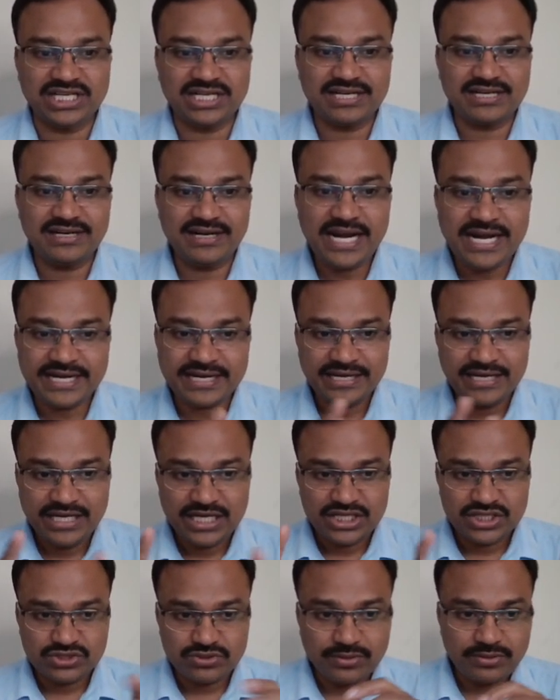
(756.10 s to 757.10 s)
year, right?
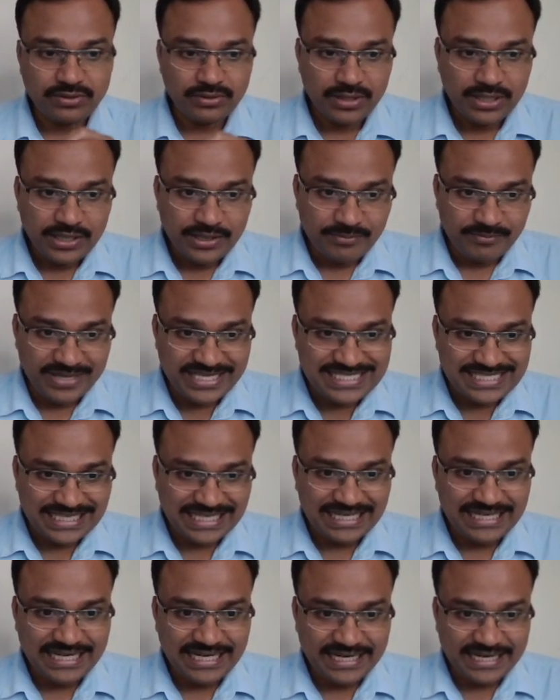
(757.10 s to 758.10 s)
So
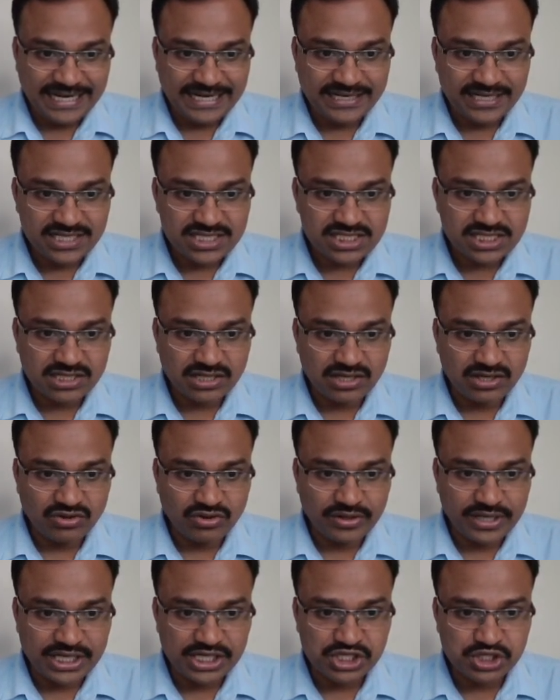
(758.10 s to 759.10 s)
basically, debtors
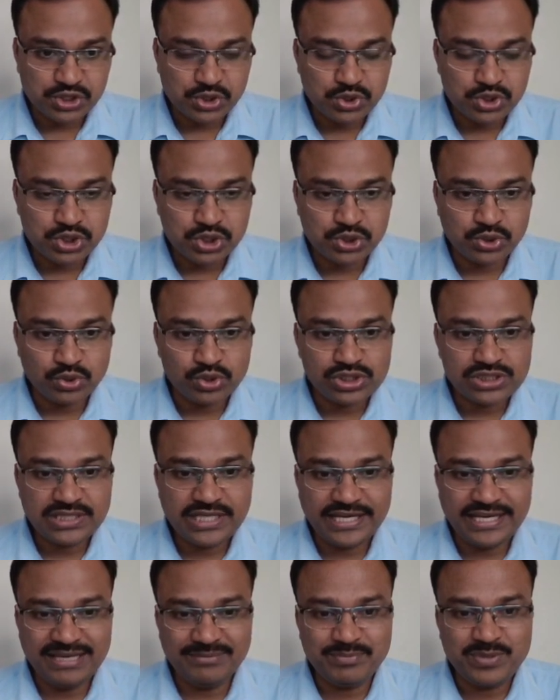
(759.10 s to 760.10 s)
turnover ratio shows
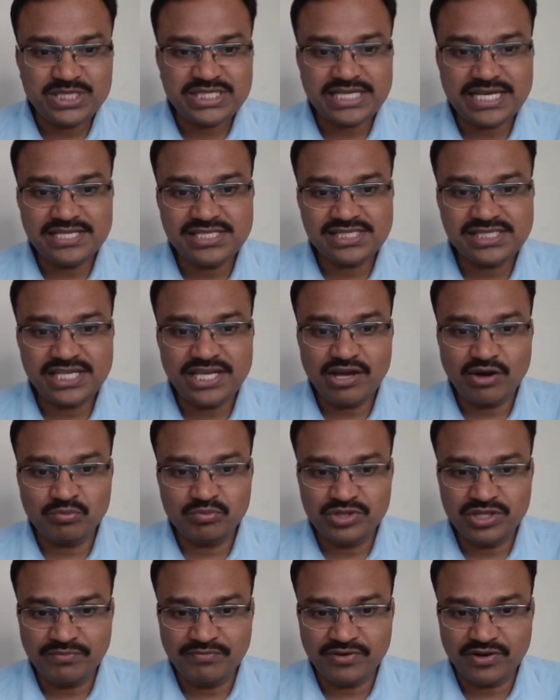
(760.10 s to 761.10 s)
the efficiency
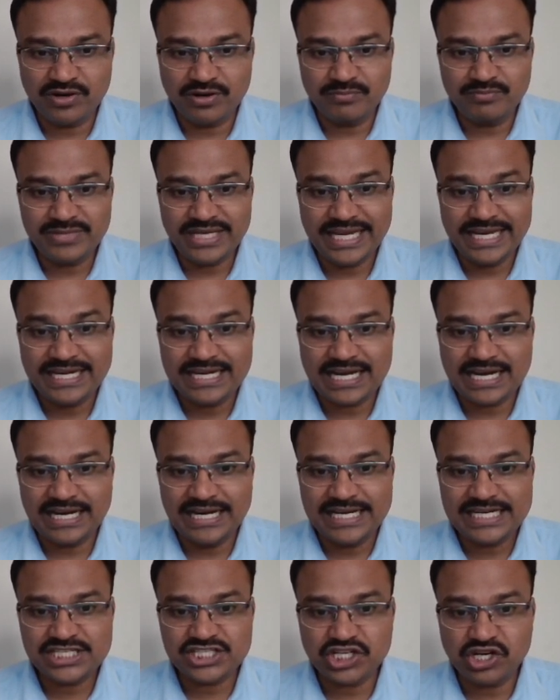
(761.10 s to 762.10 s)
of the firm in
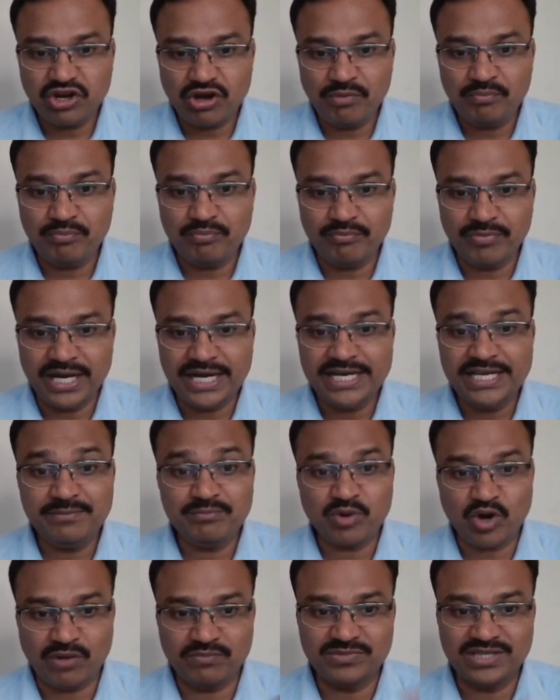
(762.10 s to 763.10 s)
collection of money
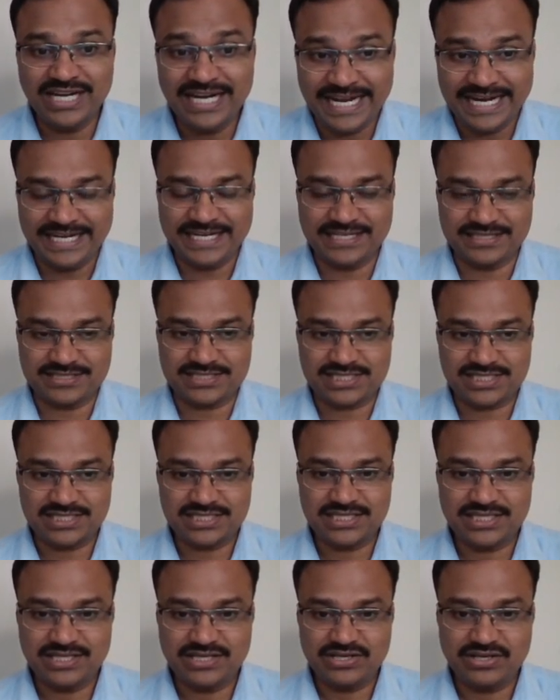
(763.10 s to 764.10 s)
from the debtors,
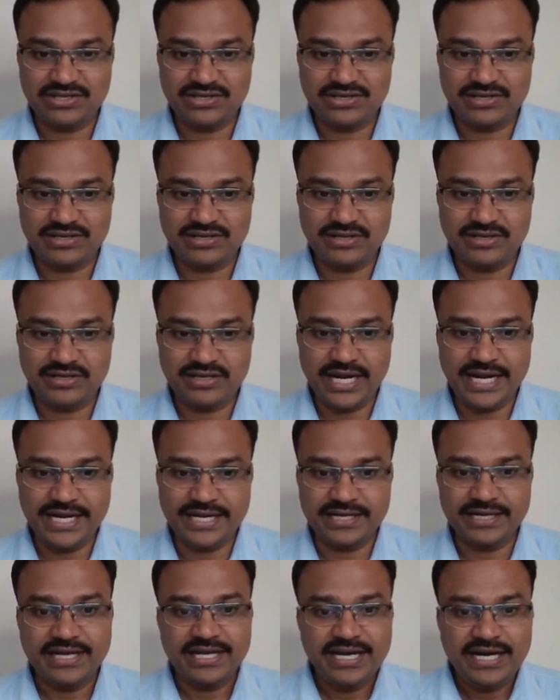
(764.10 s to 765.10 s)

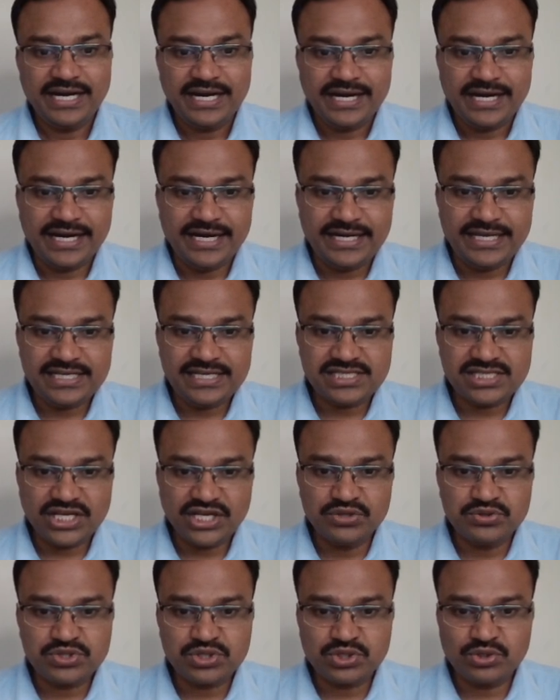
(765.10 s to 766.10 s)
right? It is
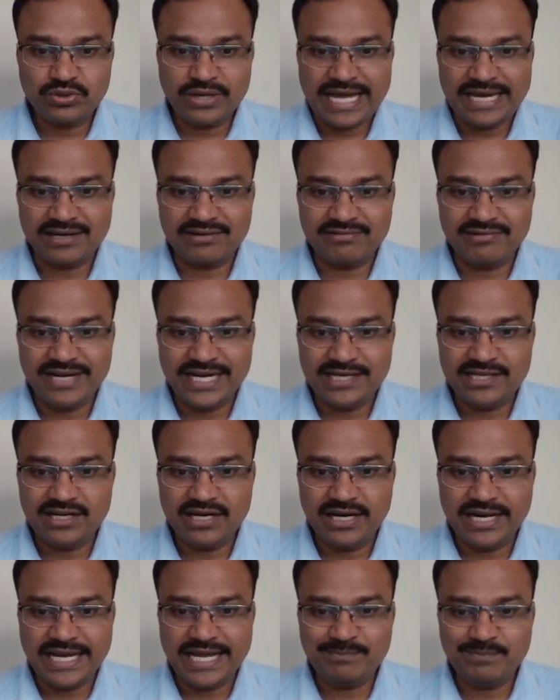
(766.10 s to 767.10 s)
used to calculate
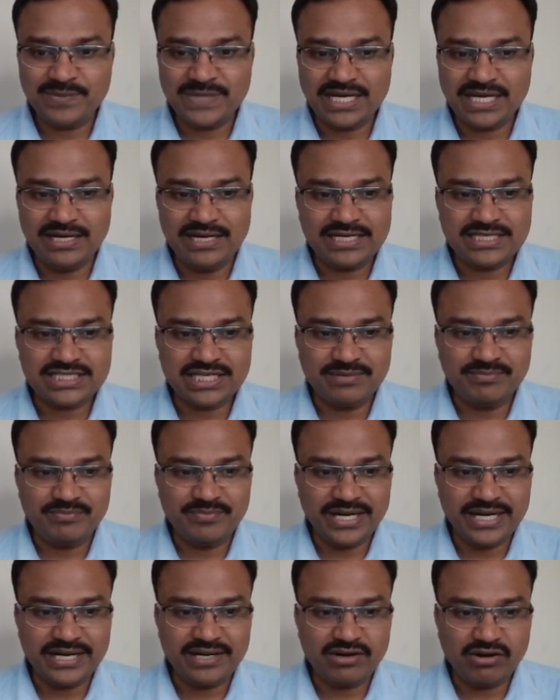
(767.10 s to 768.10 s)
the debt collection
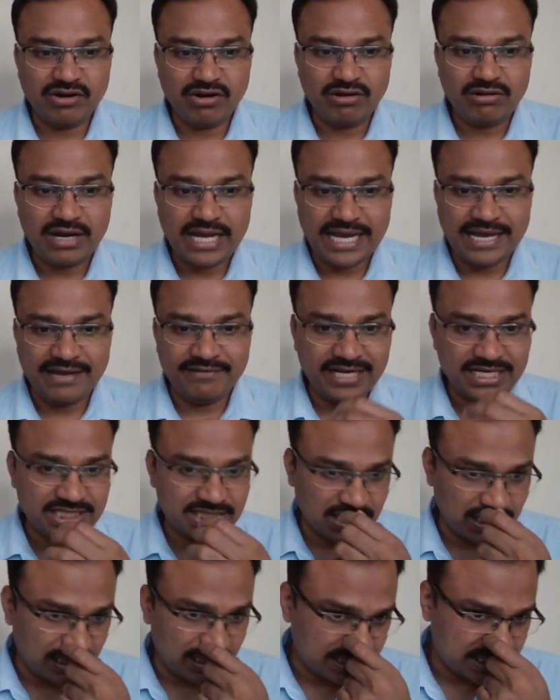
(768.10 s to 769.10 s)
period or
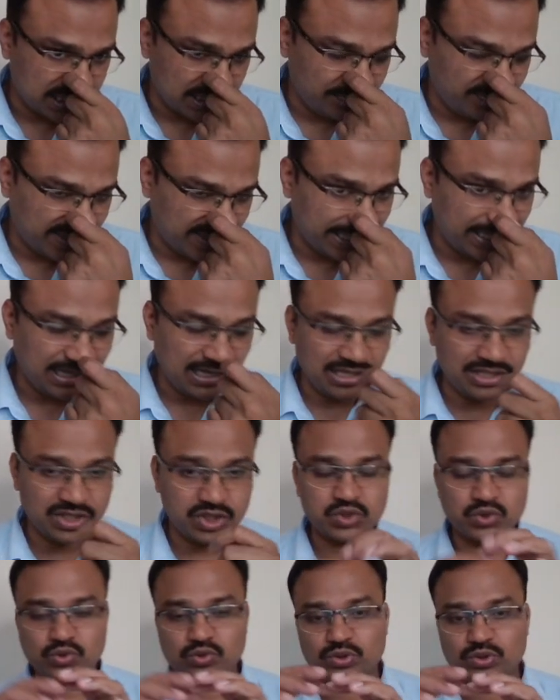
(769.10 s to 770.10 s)
average collection period also,